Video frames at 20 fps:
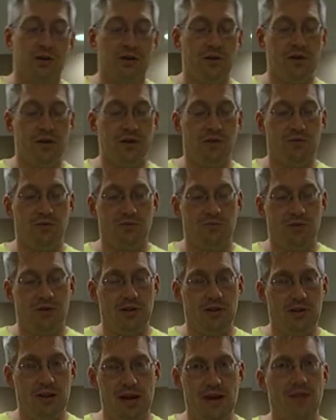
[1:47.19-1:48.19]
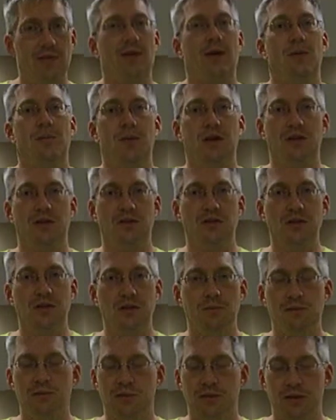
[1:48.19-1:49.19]
And it's not that big of a
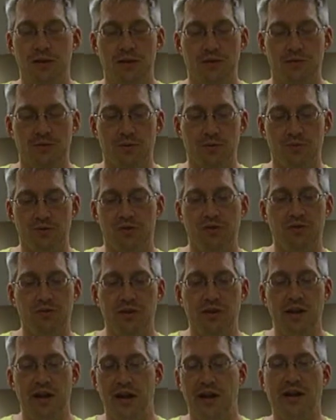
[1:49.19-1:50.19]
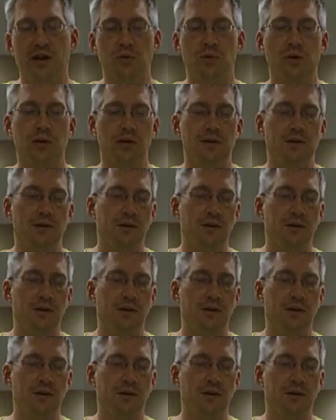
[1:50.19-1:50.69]
leap to get from 60 to 81.